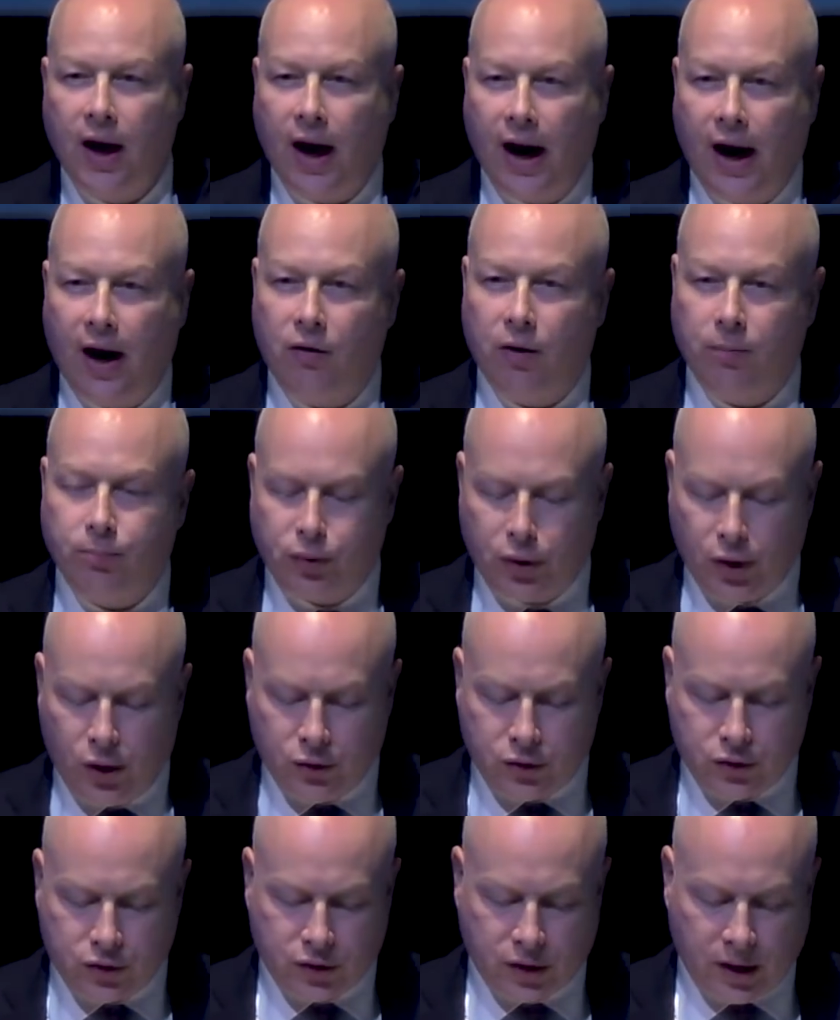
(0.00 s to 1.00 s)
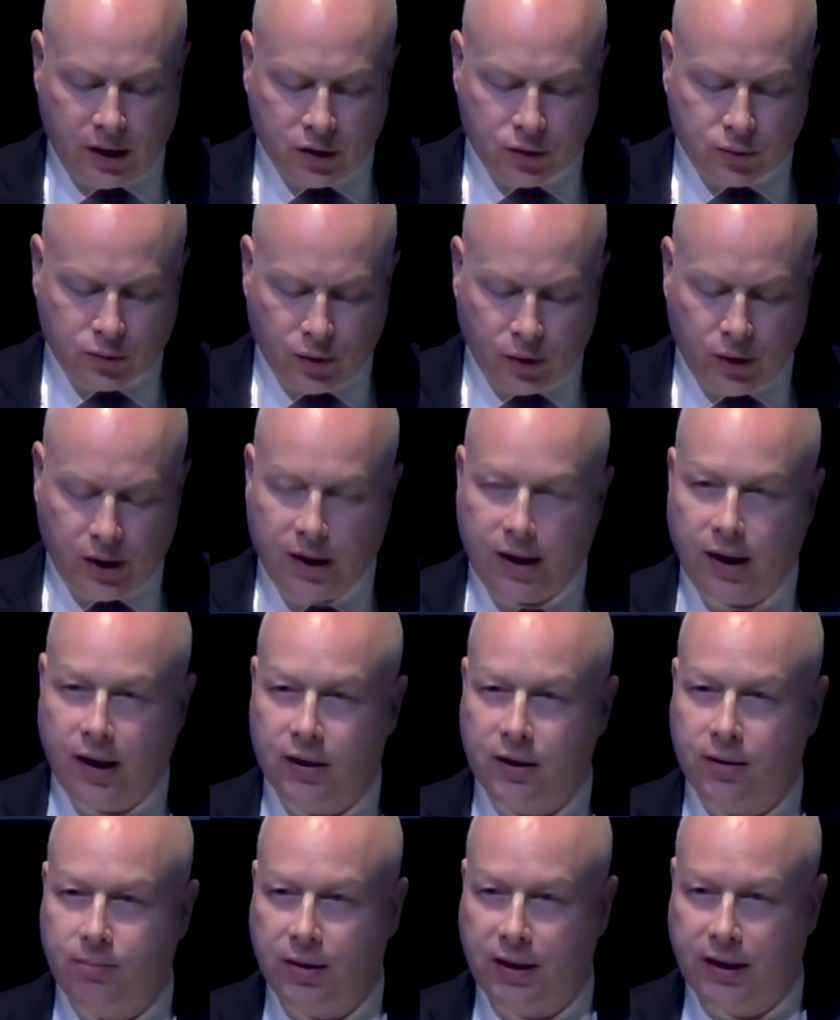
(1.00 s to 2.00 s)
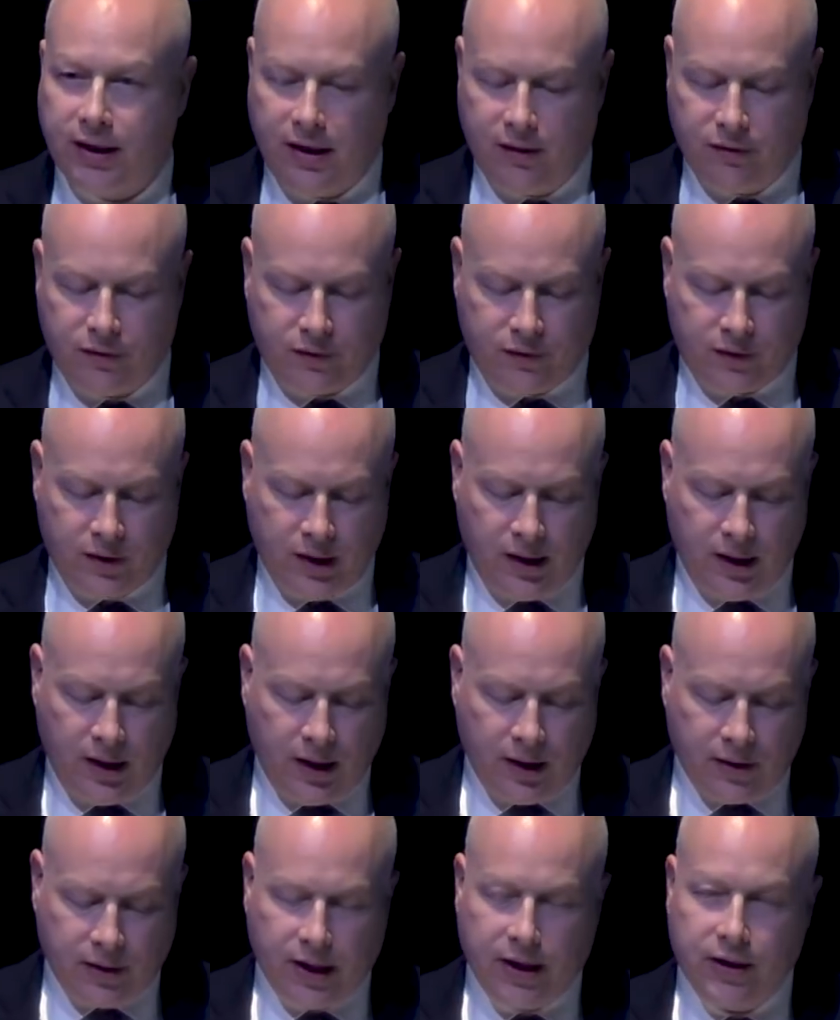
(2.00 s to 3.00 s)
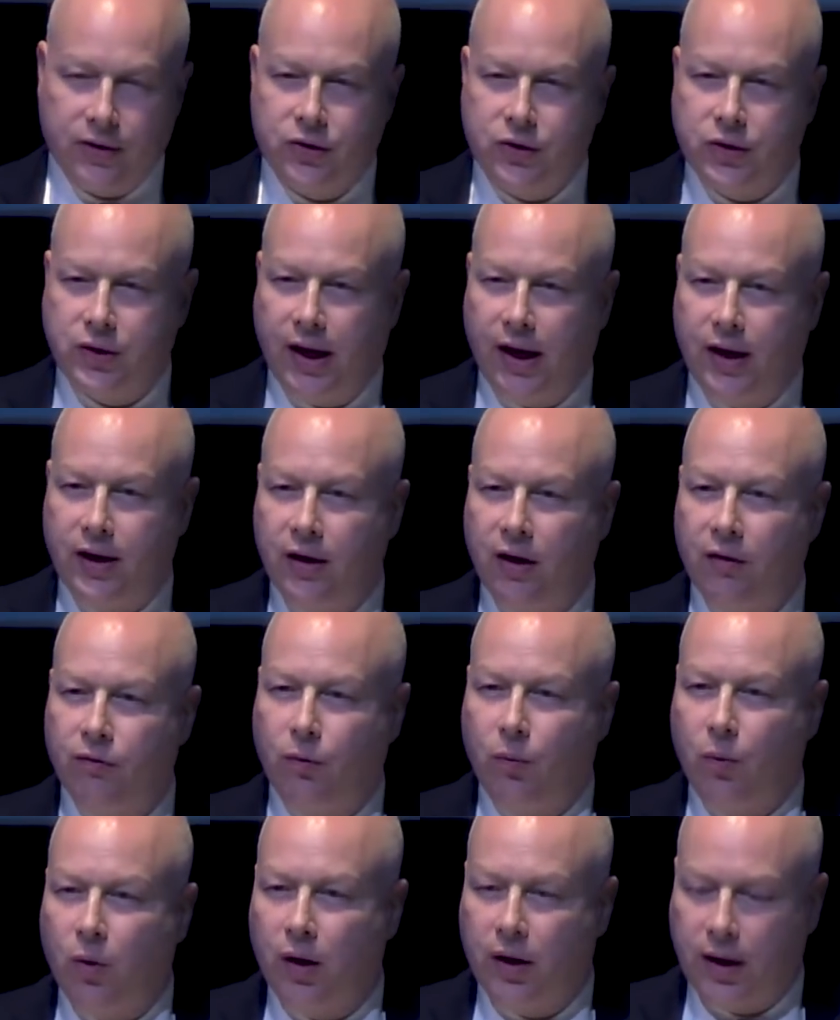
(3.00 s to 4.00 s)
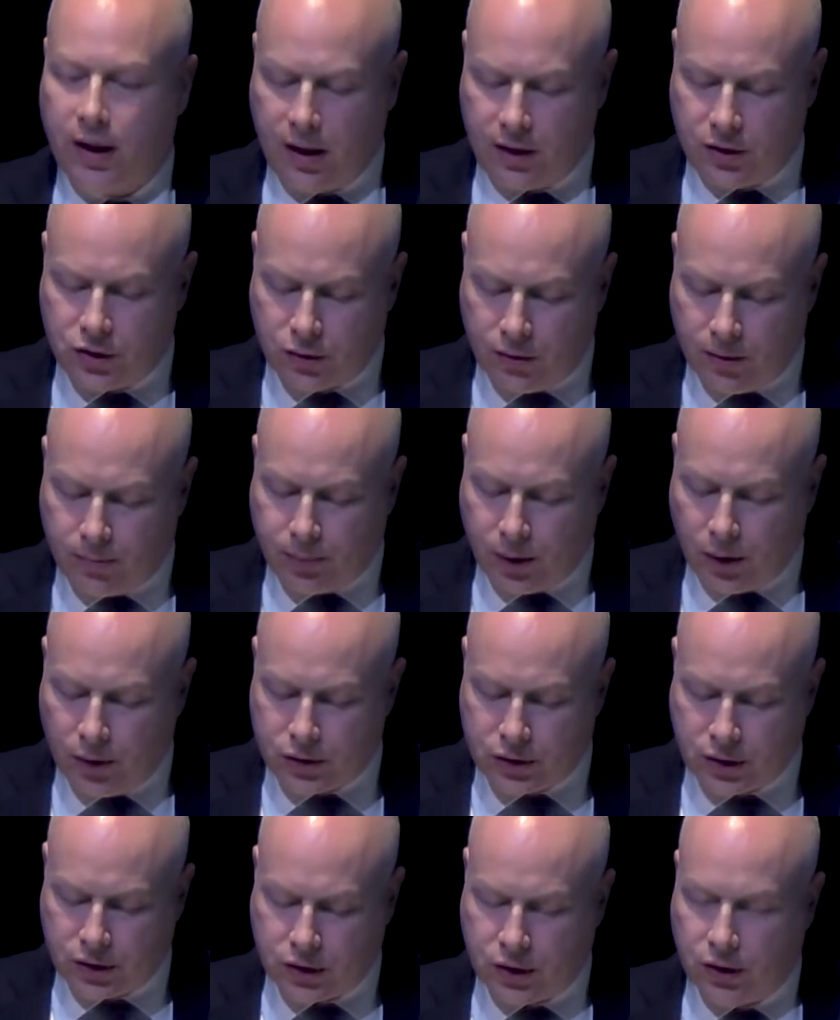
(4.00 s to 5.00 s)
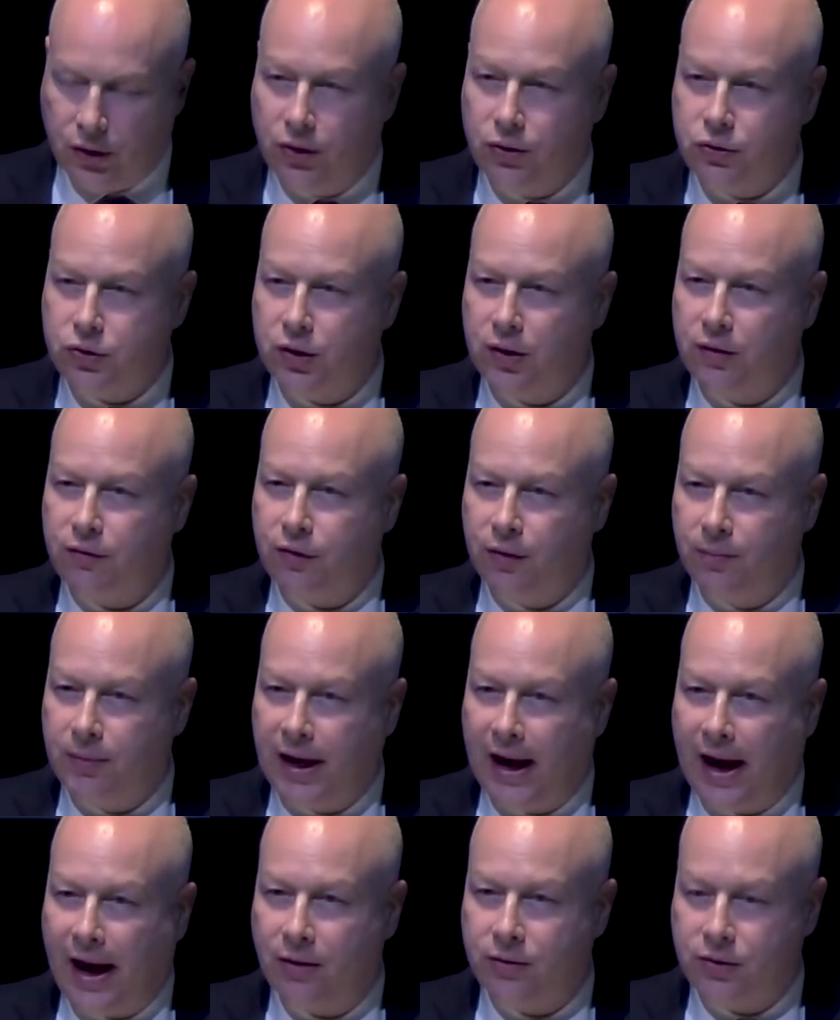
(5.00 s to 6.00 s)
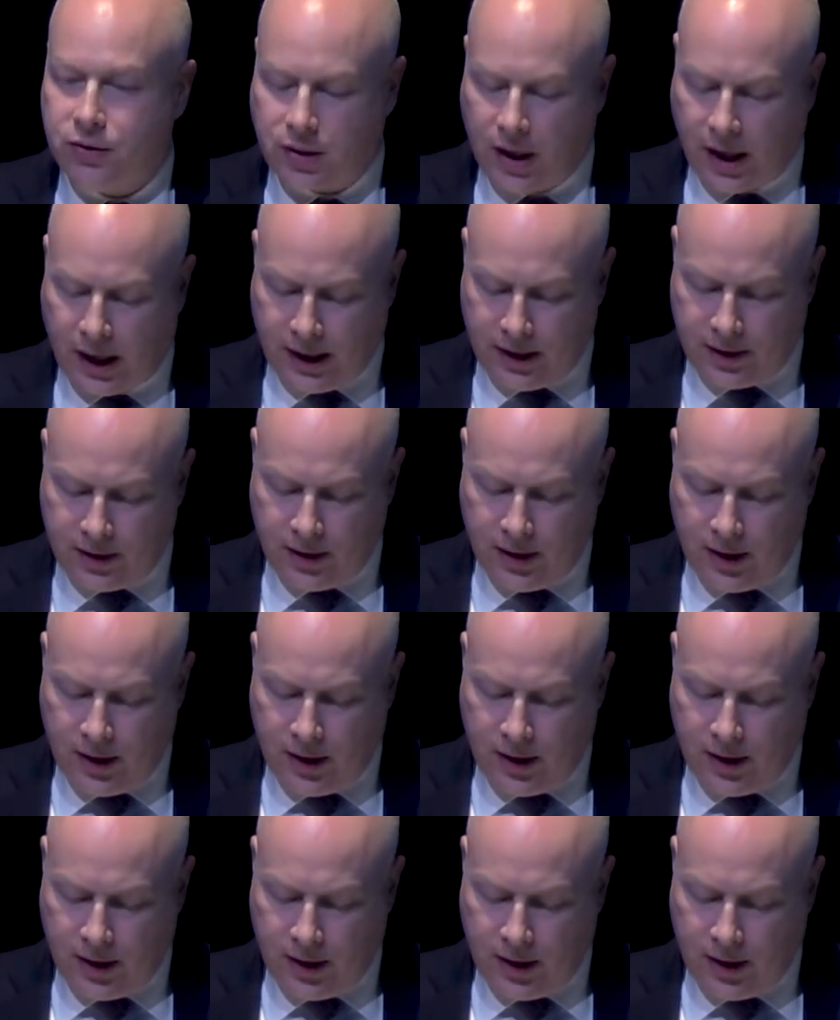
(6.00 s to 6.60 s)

Our approach is rooted in the belief that instead of working to impose a solution from the outside,